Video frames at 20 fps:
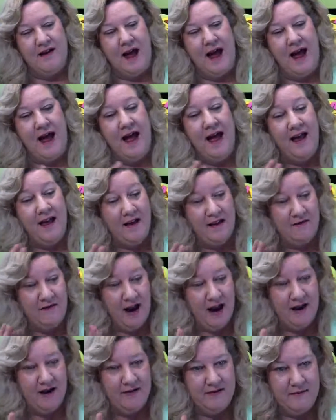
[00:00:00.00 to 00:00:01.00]
I have
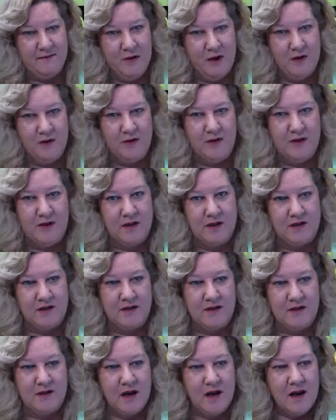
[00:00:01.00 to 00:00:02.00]
had the most
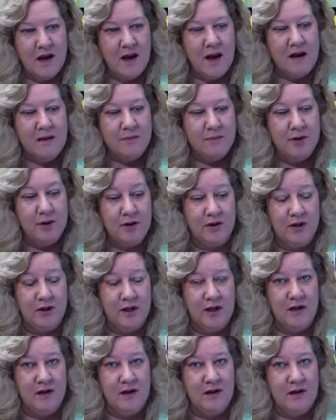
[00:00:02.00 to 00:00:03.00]
is
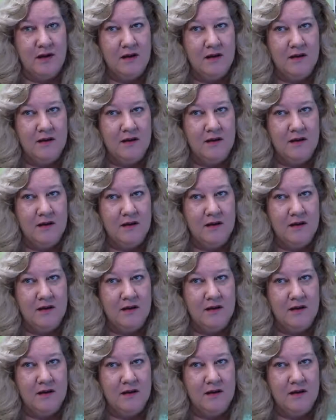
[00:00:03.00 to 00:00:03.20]
putting